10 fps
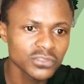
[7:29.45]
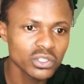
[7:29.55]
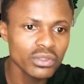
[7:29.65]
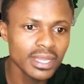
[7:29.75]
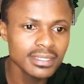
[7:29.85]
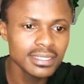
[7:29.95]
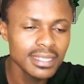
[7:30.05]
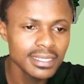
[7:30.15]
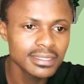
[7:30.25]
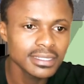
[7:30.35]
So you can see
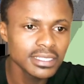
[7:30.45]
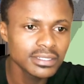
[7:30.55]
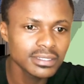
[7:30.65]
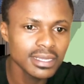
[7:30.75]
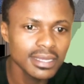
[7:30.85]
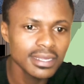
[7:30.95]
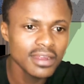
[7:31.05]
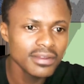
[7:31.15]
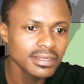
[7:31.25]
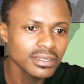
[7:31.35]
that it's uh,
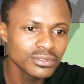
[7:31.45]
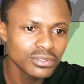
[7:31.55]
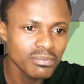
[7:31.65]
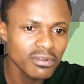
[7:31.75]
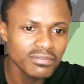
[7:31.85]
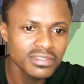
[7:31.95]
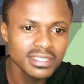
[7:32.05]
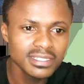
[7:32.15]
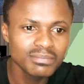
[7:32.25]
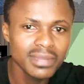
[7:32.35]
currently on top of
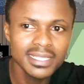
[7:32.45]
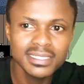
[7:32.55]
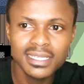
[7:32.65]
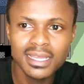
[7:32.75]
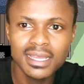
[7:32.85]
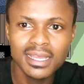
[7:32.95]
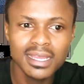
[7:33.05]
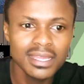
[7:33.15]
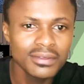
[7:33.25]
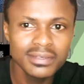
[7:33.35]
this, but
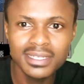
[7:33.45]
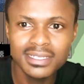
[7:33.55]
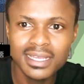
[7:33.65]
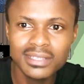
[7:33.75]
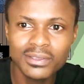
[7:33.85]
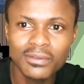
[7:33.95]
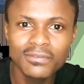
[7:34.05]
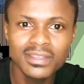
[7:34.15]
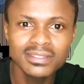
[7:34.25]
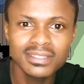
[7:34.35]
uh, not yet as
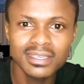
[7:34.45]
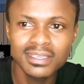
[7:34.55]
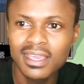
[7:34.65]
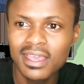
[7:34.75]
convincing.